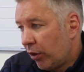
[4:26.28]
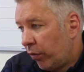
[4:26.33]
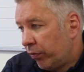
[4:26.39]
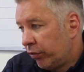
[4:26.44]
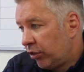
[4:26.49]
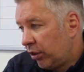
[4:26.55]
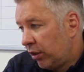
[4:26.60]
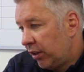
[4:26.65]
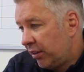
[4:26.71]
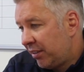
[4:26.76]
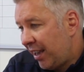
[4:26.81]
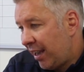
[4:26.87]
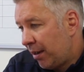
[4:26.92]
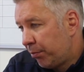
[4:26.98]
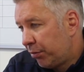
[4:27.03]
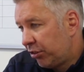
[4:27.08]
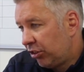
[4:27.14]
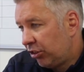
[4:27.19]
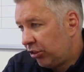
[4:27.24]
obviously the
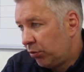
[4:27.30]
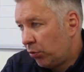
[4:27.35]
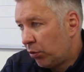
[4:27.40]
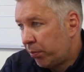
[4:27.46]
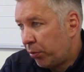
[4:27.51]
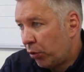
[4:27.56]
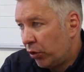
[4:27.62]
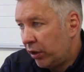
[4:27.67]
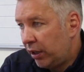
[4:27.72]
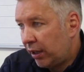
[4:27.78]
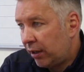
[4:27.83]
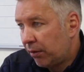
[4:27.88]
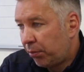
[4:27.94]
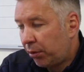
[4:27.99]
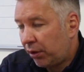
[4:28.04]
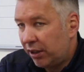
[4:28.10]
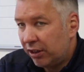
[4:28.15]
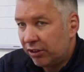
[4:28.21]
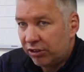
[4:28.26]
10 position where Boyd you can
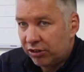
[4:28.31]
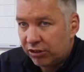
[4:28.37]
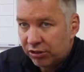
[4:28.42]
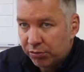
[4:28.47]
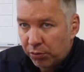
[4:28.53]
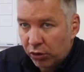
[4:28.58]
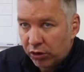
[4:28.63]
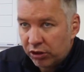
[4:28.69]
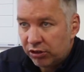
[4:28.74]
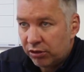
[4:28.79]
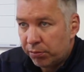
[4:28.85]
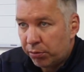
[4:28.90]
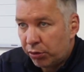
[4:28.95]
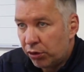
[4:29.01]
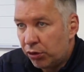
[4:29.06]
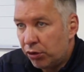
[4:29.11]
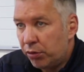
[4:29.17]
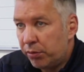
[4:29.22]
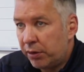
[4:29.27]
play, it's Mornich and
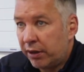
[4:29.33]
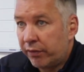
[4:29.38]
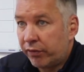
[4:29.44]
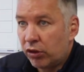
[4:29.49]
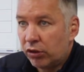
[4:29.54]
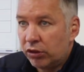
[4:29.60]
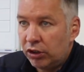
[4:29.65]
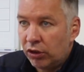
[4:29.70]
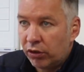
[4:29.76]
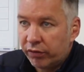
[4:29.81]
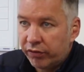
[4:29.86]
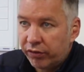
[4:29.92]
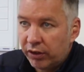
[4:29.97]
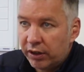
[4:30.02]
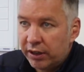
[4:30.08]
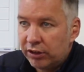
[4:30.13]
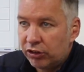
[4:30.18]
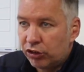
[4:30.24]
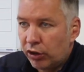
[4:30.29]
Broom, and I've got young
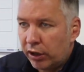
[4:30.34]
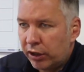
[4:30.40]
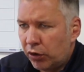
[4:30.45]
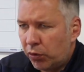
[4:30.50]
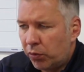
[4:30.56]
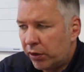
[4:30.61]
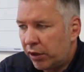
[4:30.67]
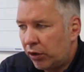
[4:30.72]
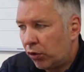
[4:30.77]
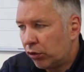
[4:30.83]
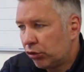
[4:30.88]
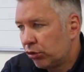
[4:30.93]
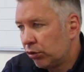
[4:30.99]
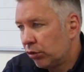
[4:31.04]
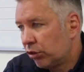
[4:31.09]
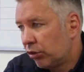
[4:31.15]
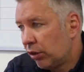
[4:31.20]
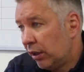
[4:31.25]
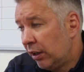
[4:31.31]
Flynn, so I don't want to
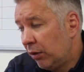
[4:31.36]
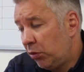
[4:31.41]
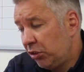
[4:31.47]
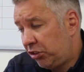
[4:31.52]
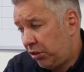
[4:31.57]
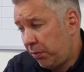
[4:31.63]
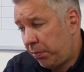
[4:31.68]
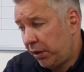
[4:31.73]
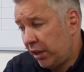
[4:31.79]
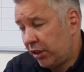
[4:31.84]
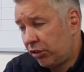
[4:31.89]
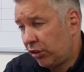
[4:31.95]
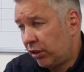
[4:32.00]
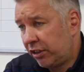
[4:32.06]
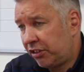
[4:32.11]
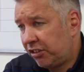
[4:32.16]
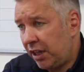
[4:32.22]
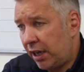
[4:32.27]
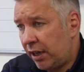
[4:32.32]
also, which the players
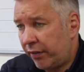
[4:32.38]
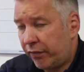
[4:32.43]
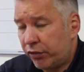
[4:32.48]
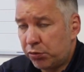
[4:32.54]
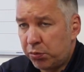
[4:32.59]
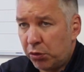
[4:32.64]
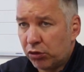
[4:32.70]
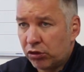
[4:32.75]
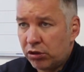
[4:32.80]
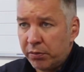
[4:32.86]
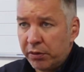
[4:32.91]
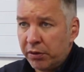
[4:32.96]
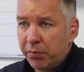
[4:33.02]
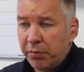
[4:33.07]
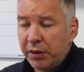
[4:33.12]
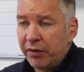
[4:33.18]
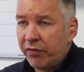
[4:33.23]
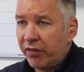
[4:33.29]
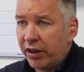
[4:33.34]
understand, I've spoken to them
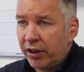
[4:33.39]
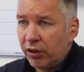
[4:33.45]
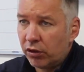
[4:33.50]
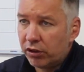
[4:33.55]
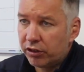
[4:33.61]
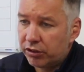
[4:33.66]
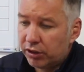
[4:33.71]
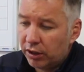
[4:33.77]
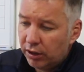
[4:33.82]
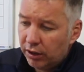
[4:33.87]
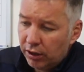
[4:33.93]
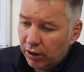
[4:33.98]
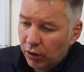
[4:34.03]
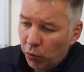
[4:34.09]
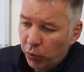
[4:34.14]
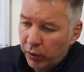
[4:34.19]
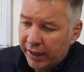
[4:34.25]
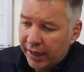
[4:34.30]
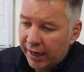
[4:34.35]
and been very honest,
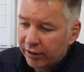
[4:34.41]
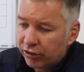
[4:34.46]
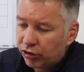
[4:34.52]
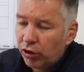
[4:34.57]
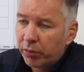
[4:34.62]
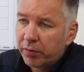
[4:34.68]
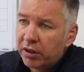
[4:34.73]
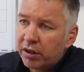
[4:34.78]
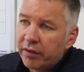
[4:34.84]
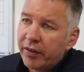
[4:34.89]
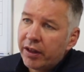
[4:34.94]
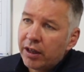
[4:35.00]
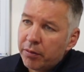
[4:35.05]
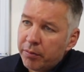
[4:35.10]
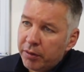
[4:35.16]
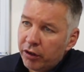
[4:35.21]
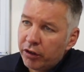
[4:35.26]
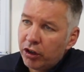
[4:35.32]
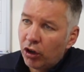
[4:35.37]
we can't stop the
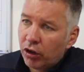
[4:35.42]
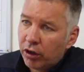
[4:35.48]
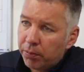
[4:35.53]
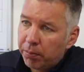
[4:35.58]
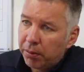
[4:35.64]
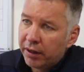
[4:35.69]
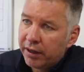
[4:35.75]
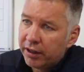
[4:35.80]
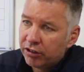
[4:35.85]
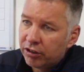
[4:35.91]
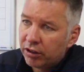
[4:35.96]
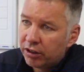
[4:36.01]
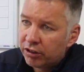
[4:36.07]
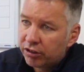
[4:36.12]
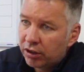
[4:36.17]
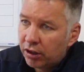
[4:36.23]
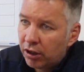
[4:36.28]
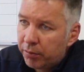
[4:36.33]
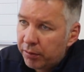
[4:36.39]
development of younger players at
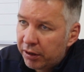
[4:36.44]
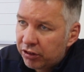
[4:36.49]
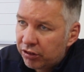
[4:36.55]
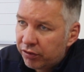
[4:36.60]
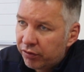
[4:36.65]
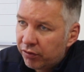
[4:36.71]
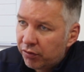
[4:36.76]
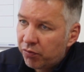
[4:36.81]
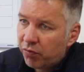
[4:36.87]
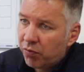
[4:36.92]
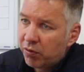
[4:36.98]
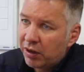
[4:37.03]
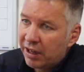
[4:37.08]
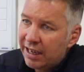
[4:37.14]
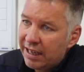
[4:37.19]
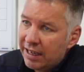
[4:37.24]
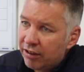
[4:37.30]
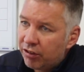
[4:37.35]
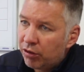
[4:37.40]
this club, that's
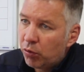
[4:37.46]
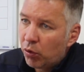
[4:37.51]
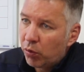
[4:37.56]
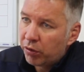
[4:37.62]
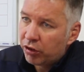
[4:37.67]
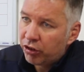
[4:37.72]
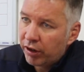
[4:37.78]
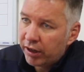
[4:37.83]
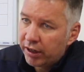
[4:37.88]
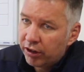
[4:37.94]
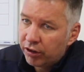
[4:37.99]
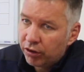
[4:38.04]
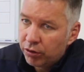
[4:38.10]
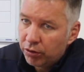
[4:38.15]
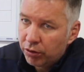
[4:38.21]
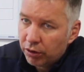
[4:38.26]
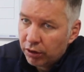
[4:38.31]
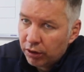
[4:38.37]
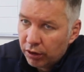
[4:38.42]
key to what we're trying to
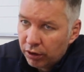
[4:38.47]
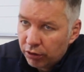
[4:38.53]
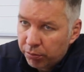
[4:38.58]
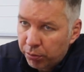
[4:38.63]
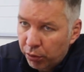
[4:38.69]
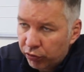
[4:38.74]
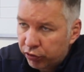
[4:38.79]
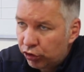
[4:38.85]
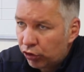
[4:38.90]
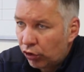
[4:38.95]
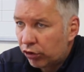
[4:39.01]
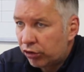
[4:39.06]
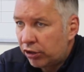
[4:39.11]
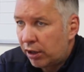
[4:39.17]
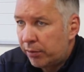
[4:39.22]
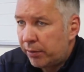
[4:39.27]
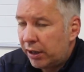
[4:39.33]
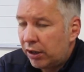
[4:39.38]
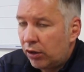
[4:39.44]
do, both short
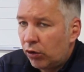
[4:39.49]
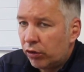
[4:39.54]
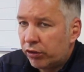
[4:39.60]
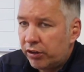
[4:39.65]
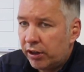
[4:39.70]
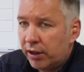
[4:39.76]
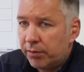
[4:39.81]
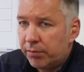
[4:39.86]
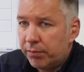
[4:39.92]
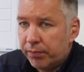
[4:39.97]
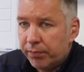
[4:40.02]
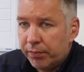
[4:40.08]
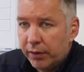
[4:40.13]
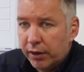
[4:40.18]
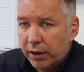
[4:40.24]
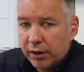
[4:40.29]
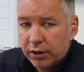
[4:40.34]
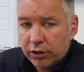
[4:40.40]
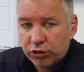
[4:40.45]
term and long term.
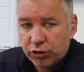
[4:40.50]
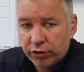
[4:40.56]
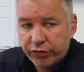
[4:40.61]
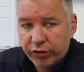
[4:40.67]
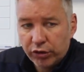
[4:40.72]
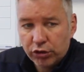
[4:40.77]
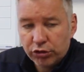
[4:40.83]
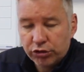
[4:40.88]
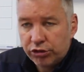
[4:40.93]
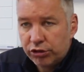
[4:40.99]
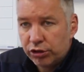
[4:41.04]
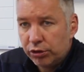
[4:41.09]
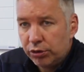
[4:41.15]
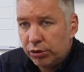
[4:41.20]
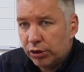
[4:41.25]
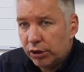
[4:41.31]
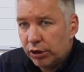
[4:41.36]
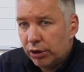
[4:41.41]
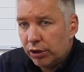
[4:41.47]
So for those
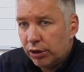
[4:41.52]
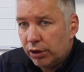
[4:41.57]
two,